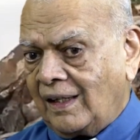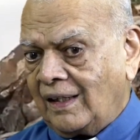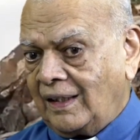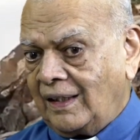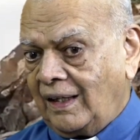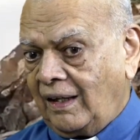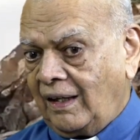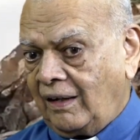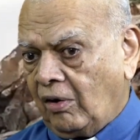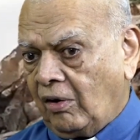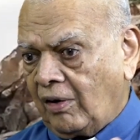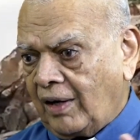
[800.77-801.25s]

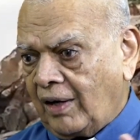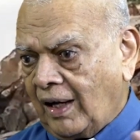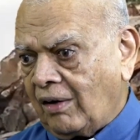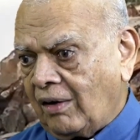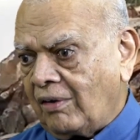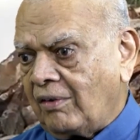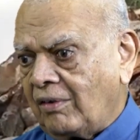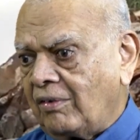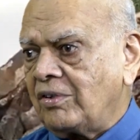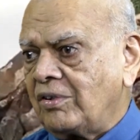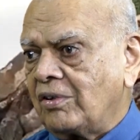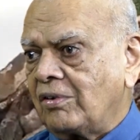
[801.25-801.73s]
they got
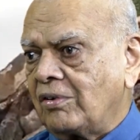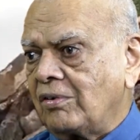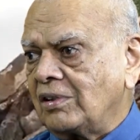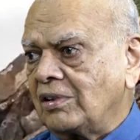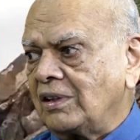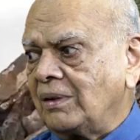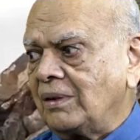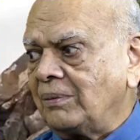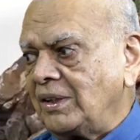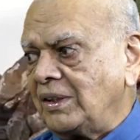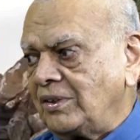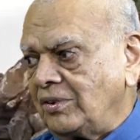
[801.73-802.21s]
out of
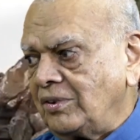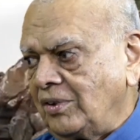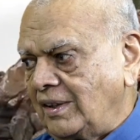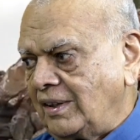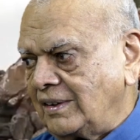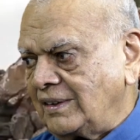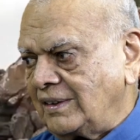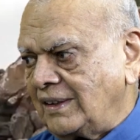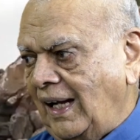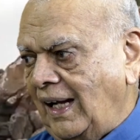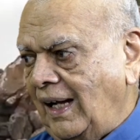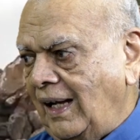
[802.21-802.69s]
Jerusalem, they saw
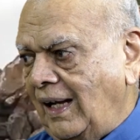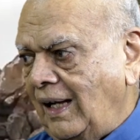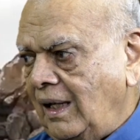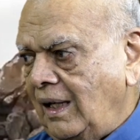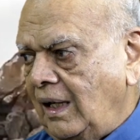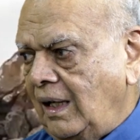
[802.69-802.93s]
the star.